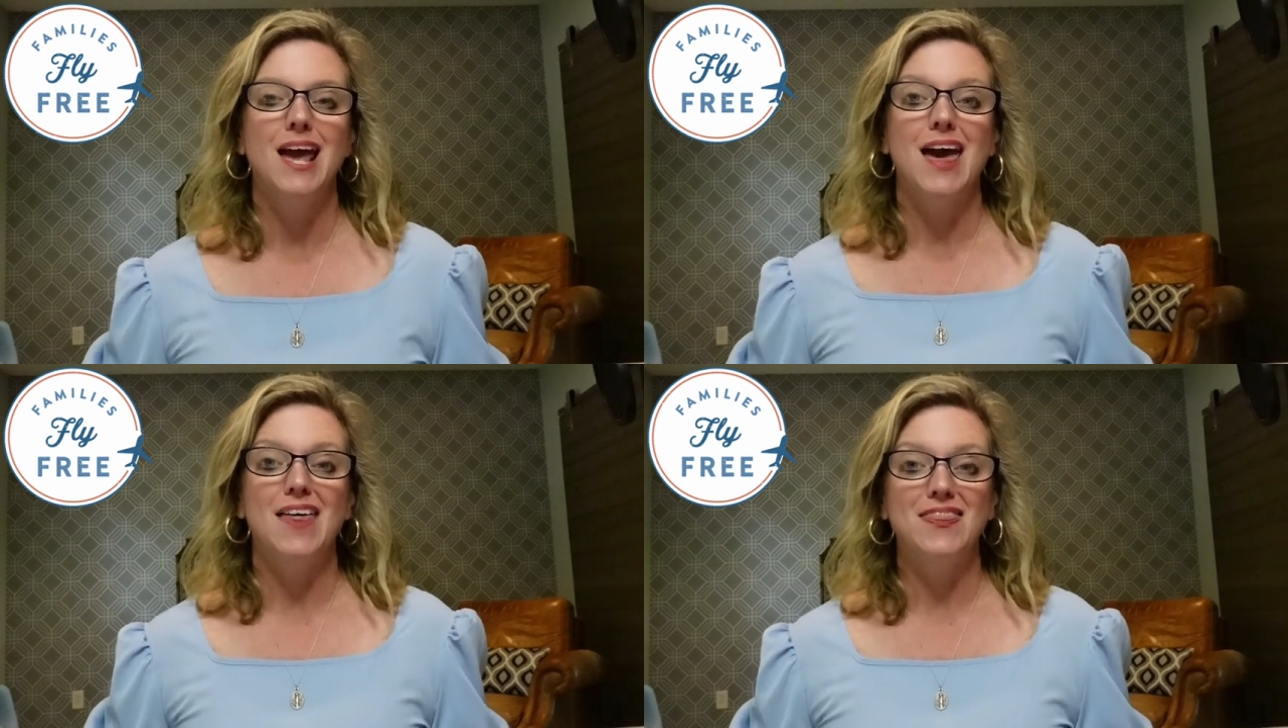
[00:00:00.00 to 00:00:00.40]

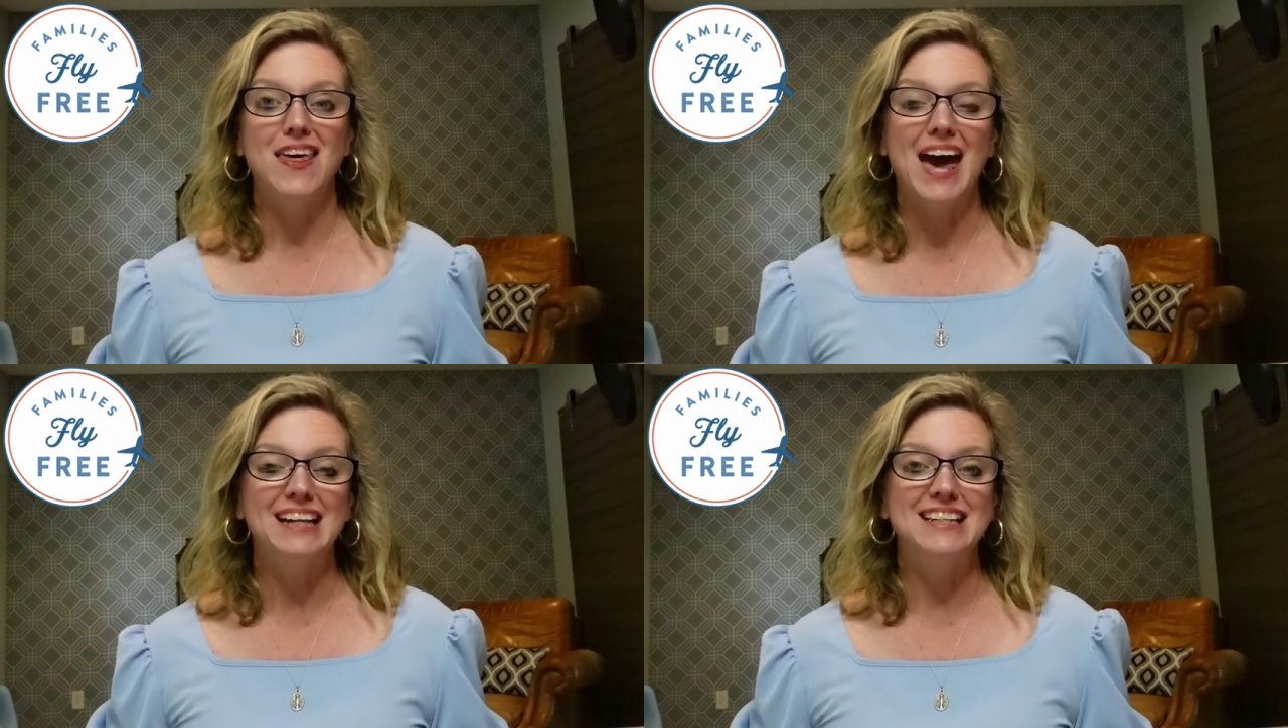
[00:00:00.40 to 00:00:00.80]
And
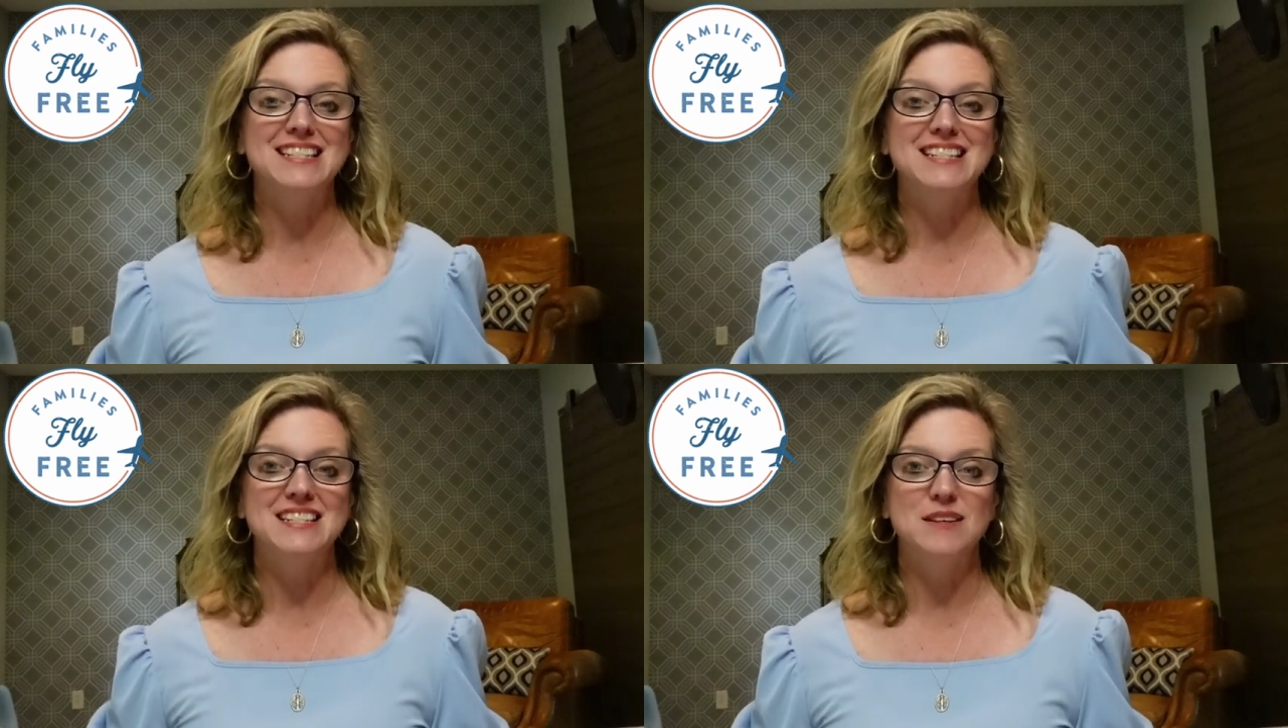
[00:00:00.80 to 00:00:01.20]
that
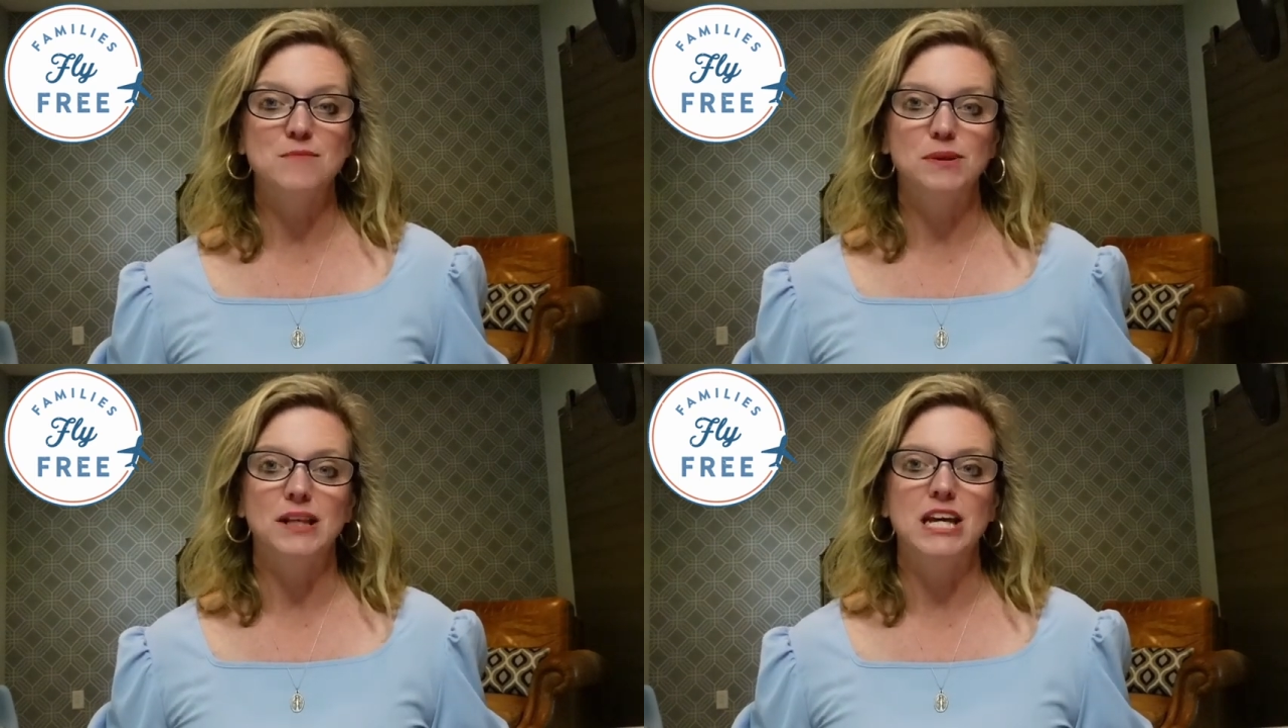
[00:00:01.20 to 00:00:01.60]
is
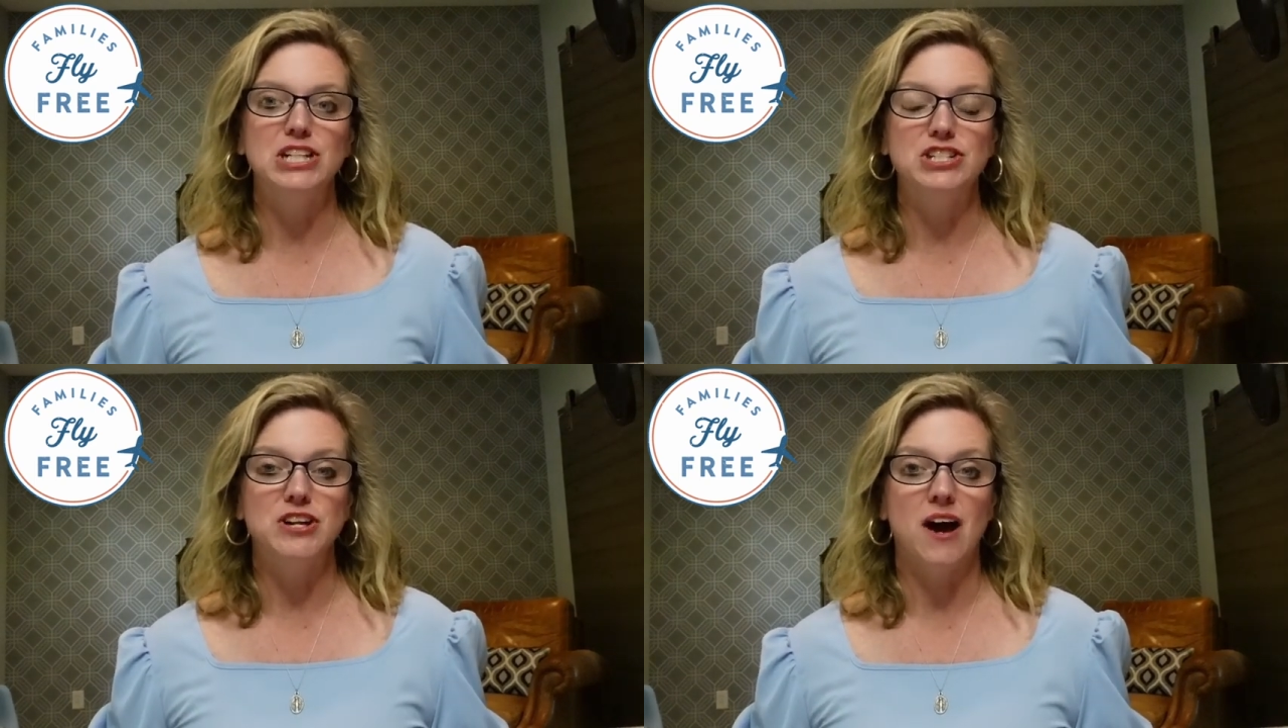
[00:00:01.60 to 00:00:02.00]
simply
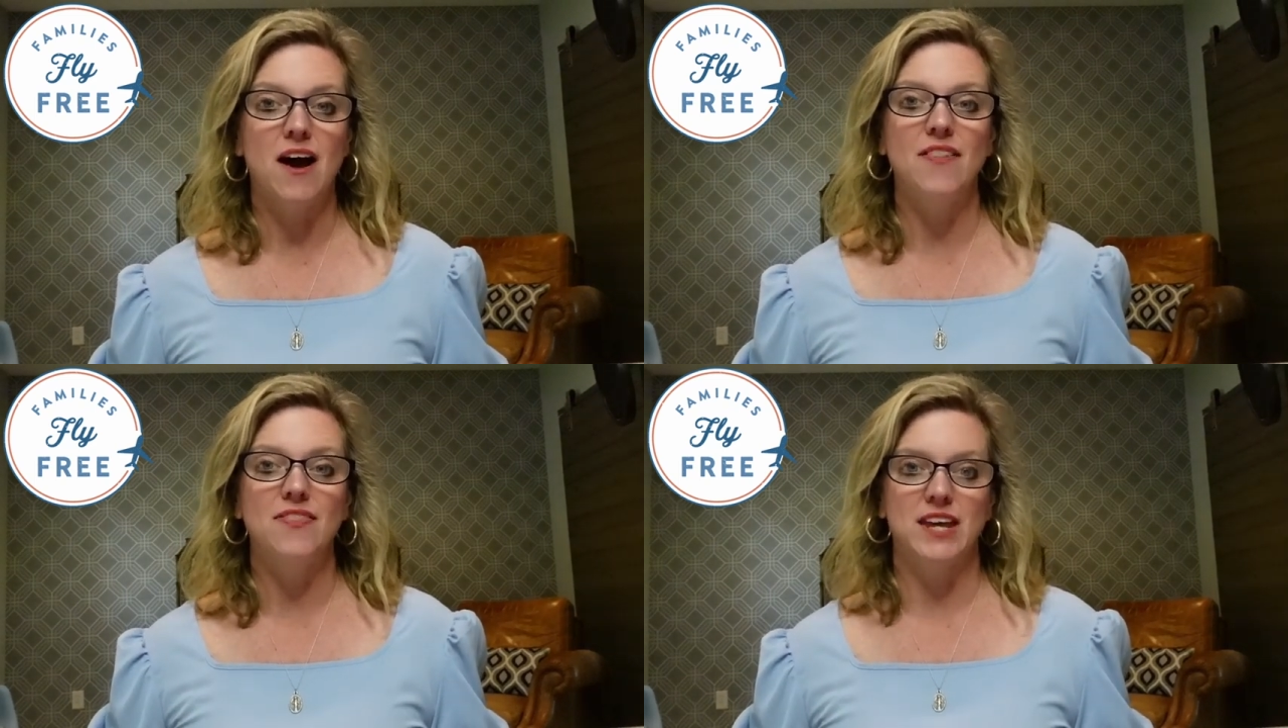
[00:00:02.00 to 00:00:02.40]

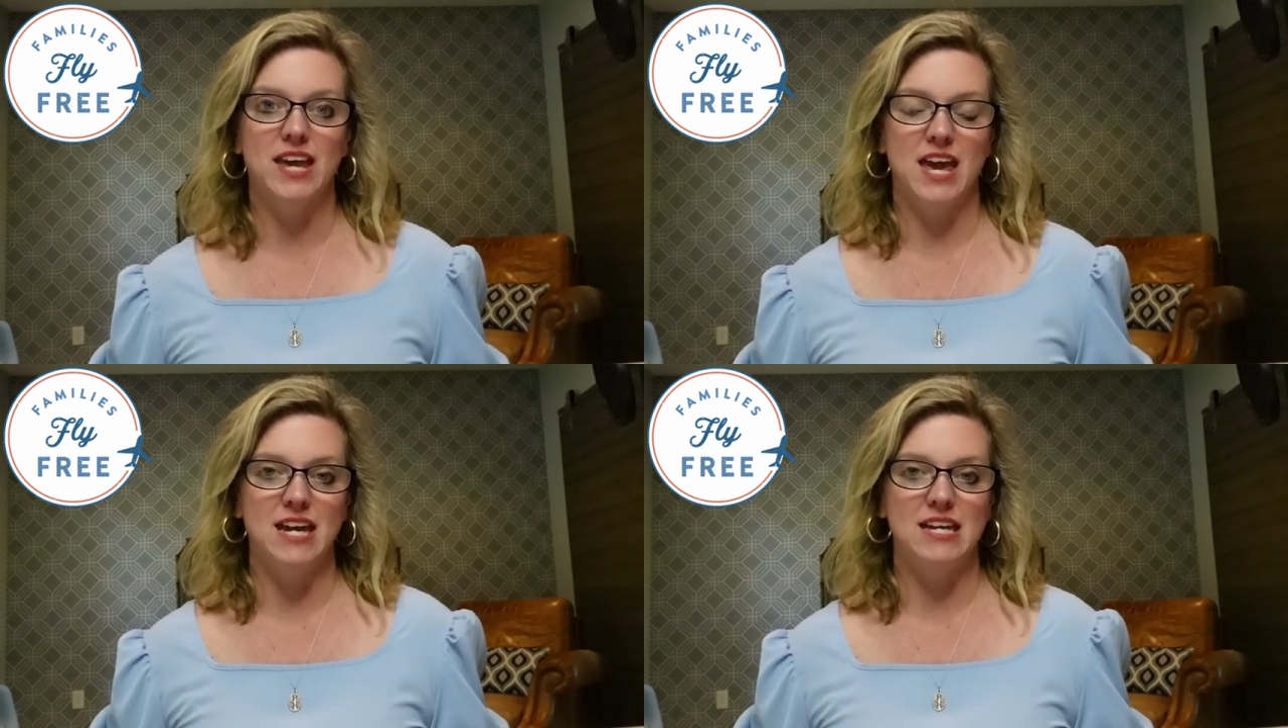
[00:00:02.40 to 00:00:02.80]
not the
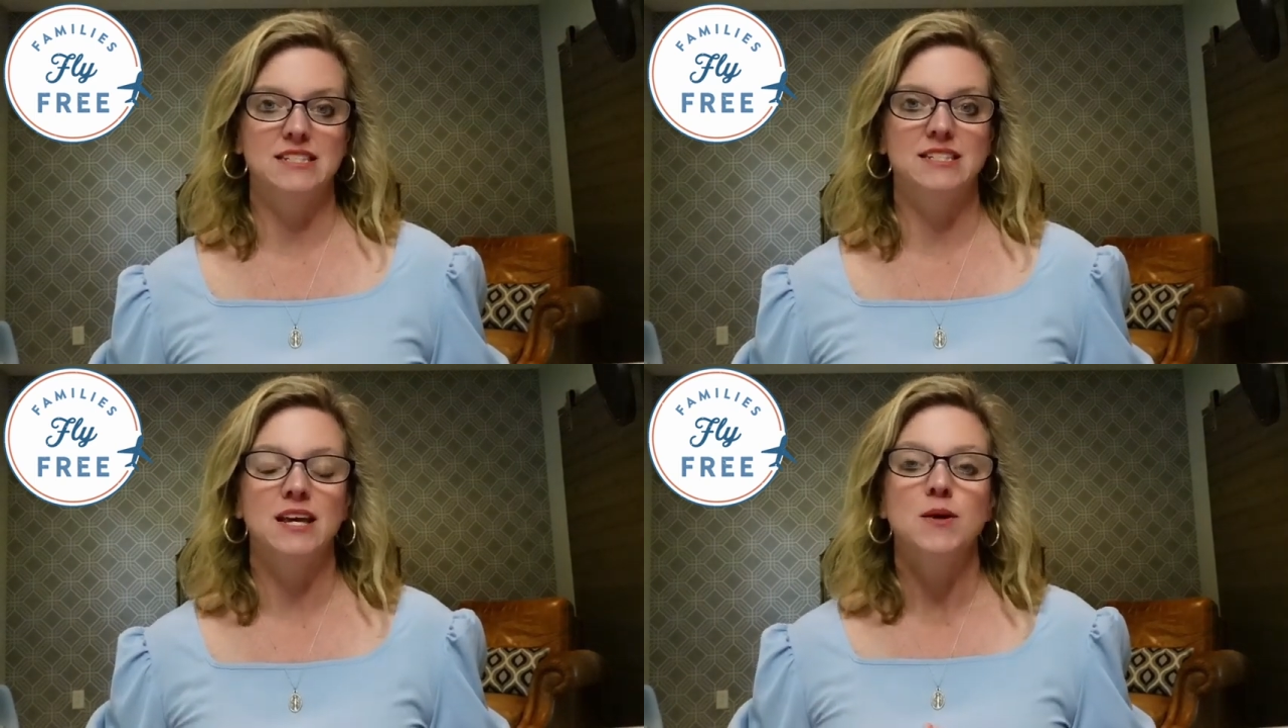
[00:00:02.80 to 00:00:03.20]
case.